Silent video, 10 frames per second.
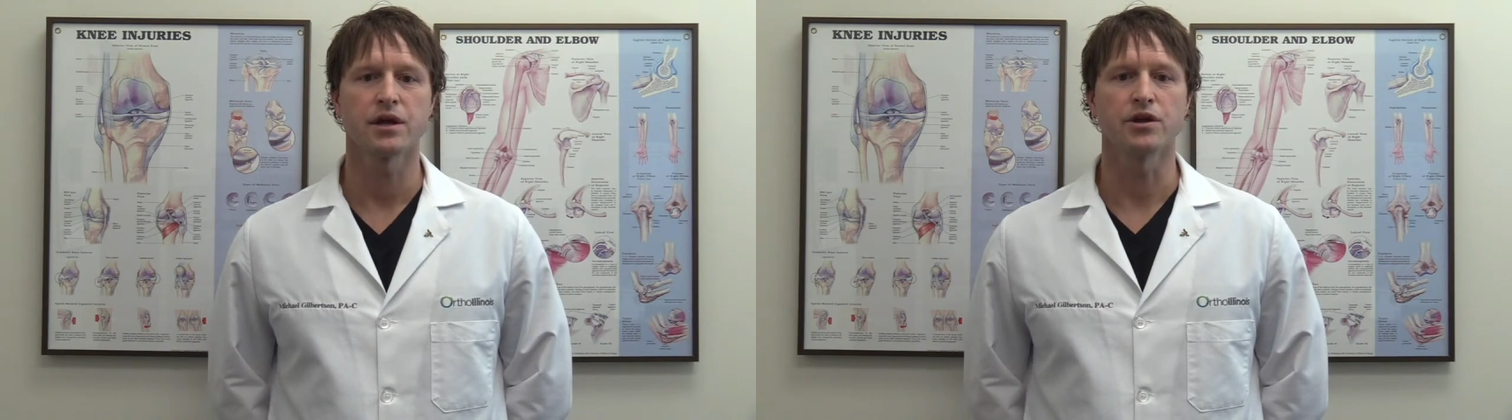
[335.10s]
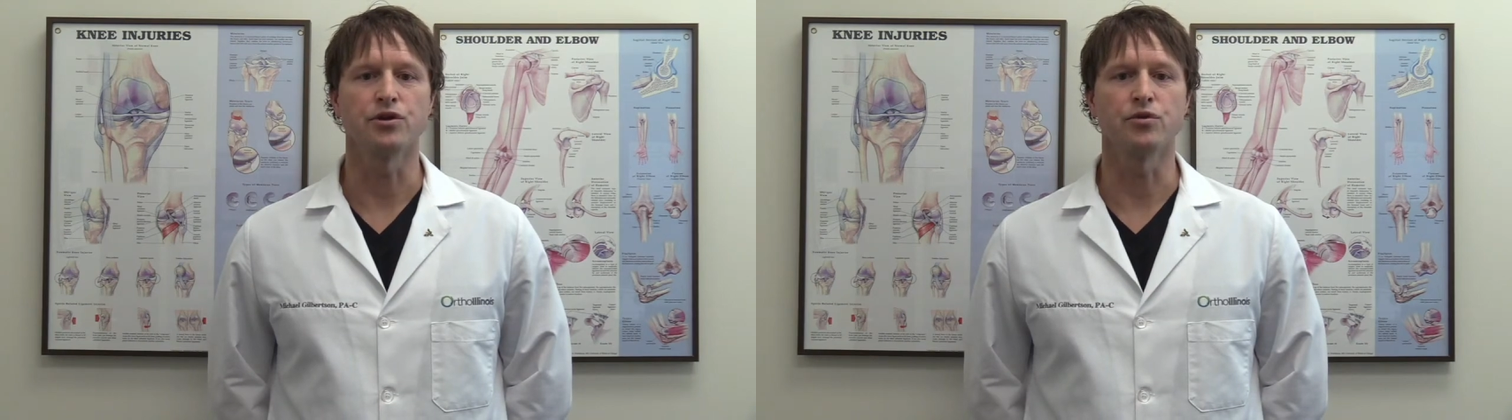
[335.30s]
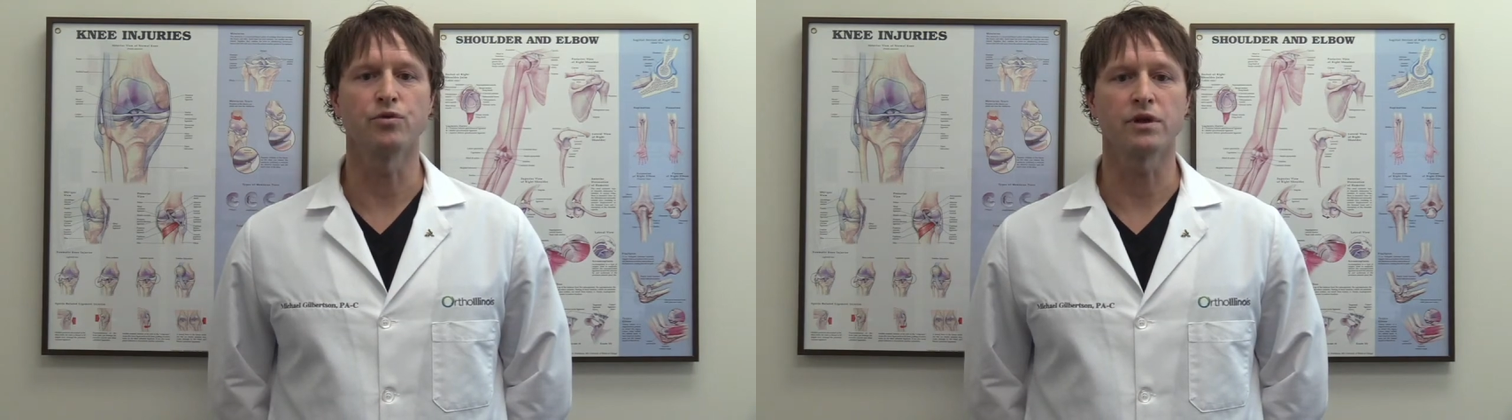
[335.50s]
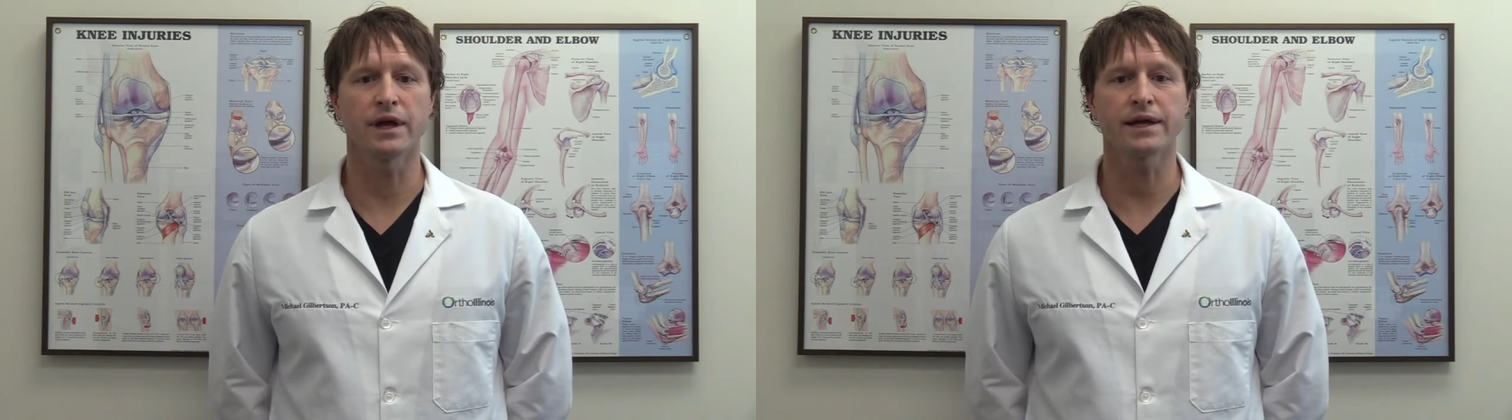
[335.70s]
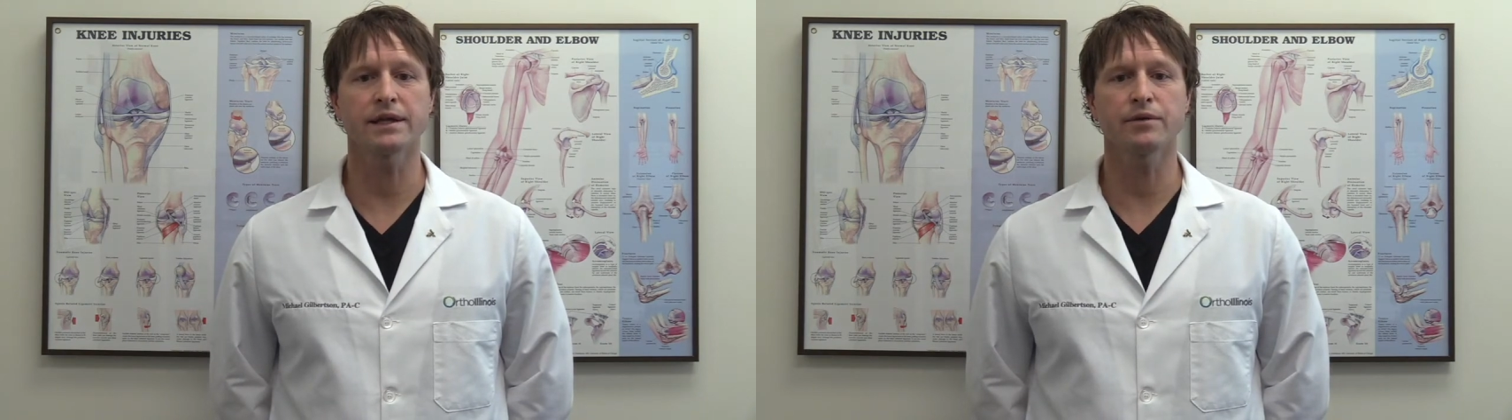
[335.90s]
You will
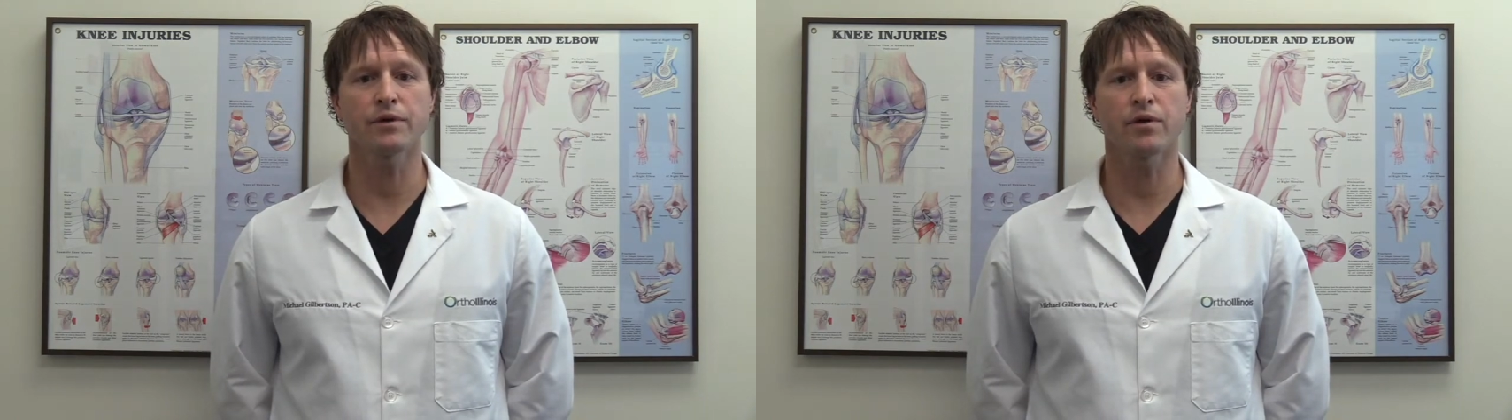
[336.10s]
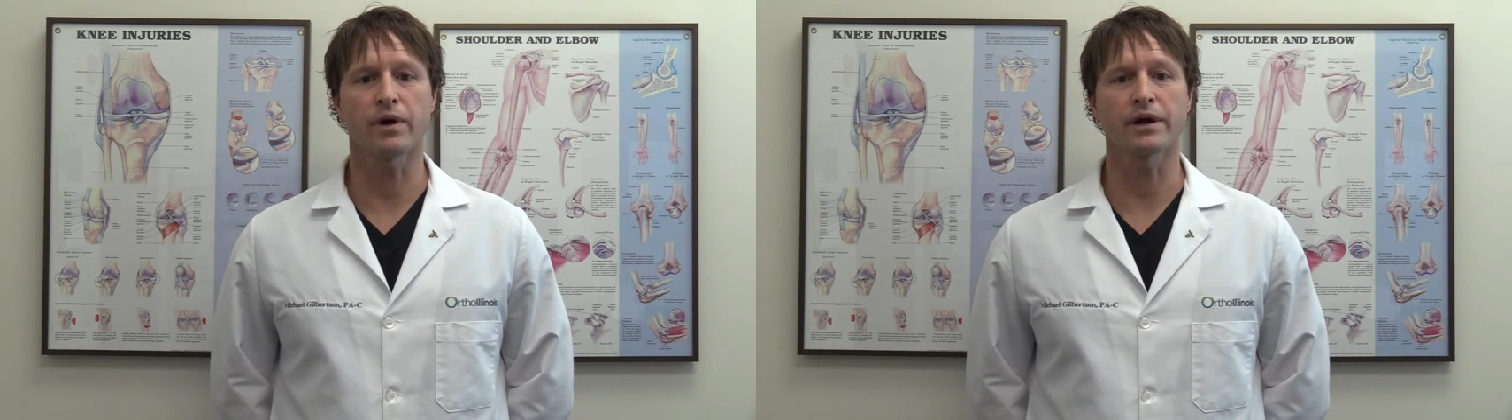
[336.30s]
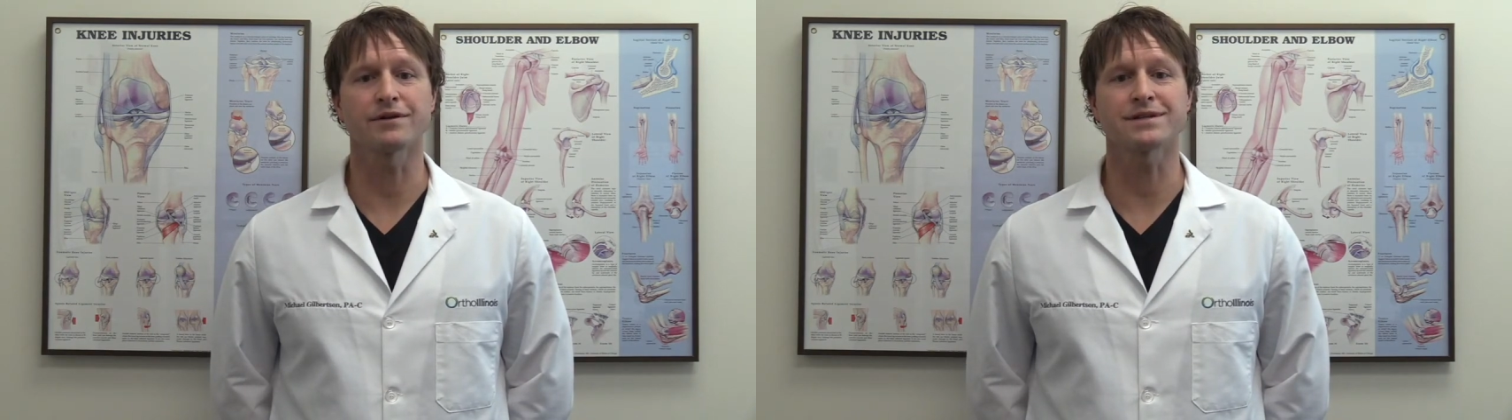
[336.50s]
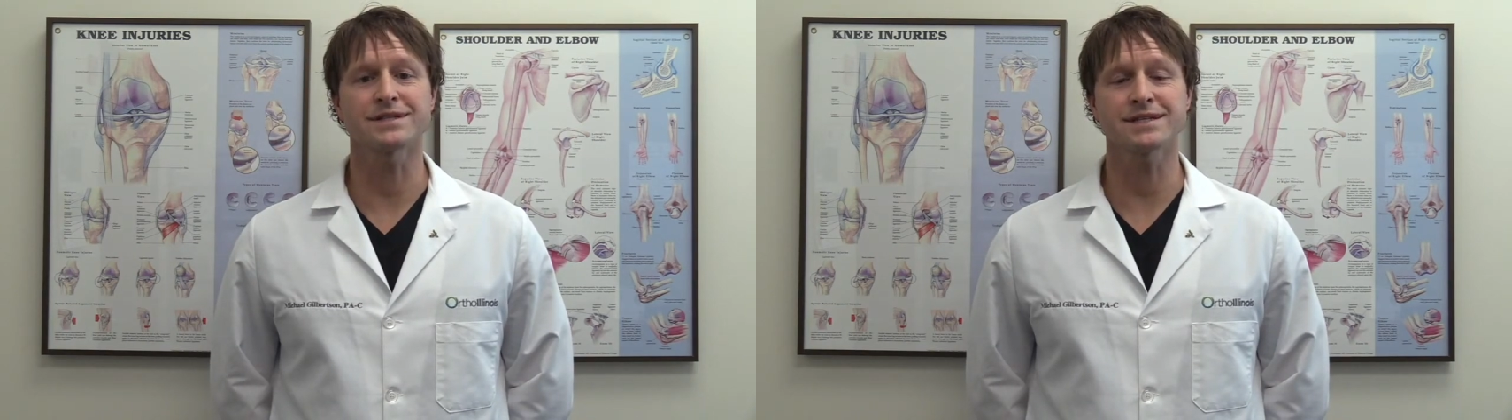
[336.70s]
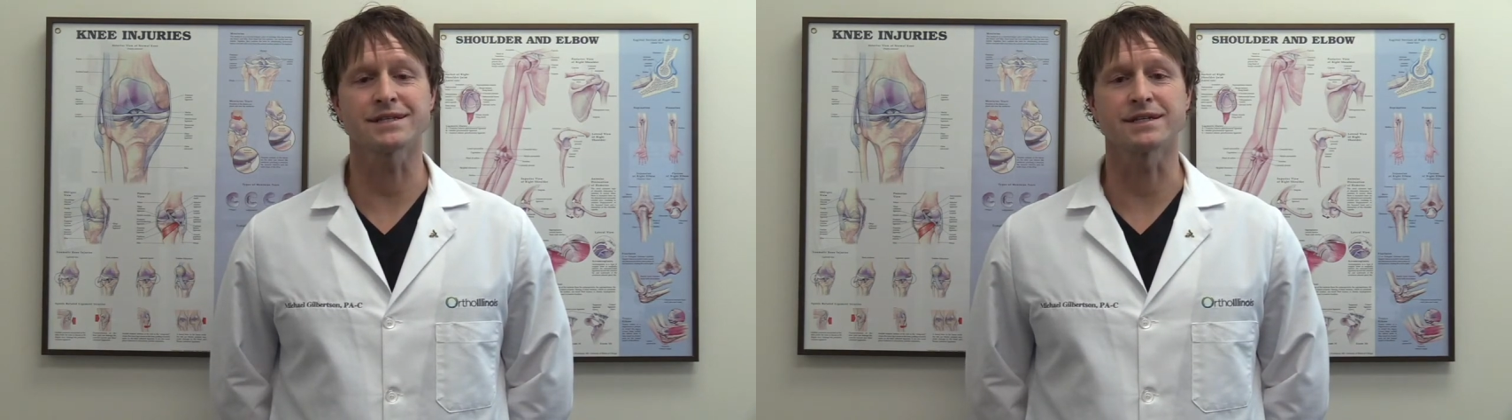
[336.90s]
likely require
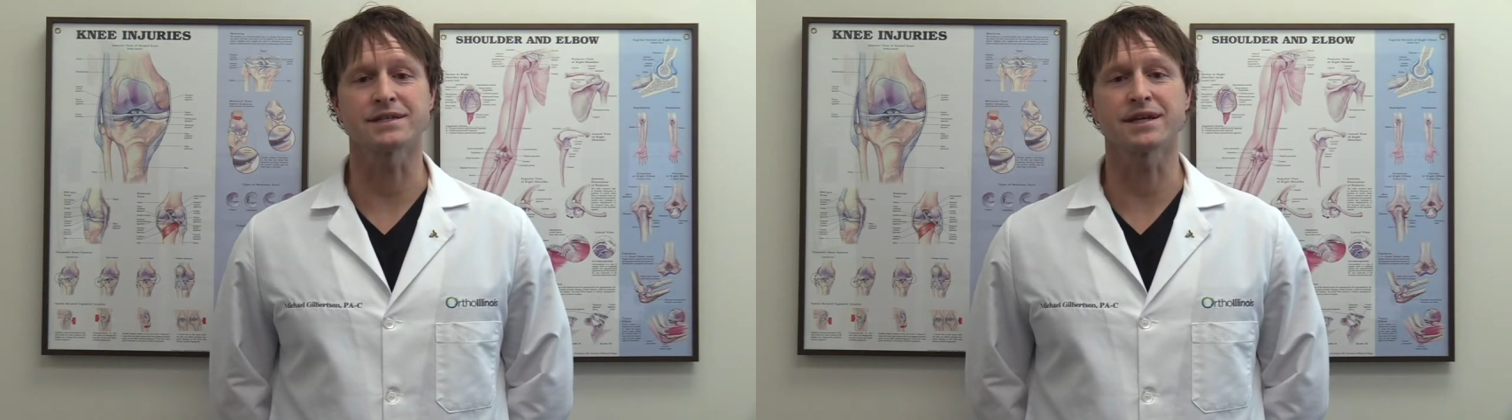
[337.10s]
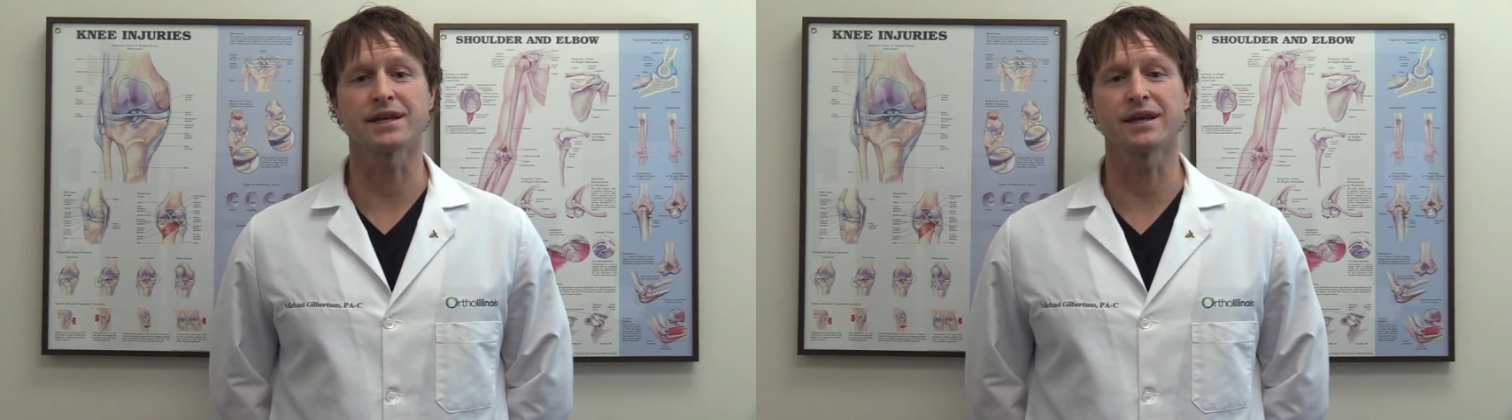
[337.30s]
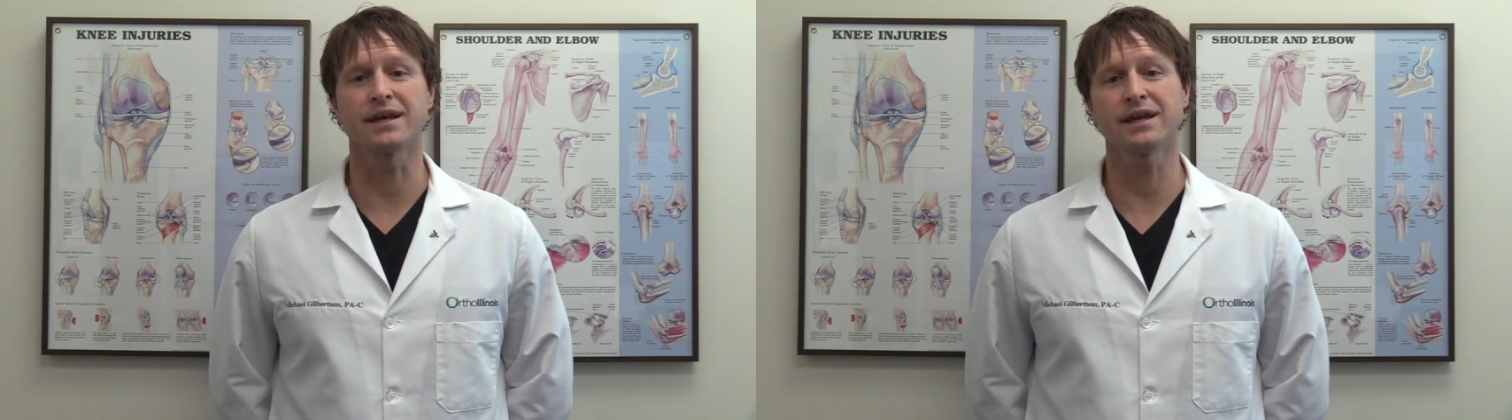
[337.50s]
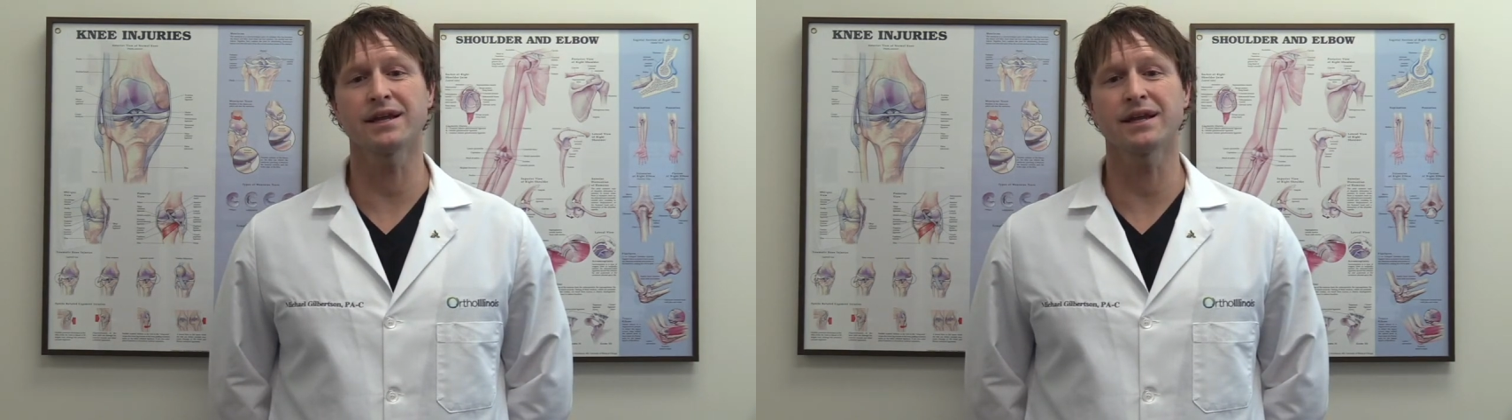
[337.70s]
assistance getting in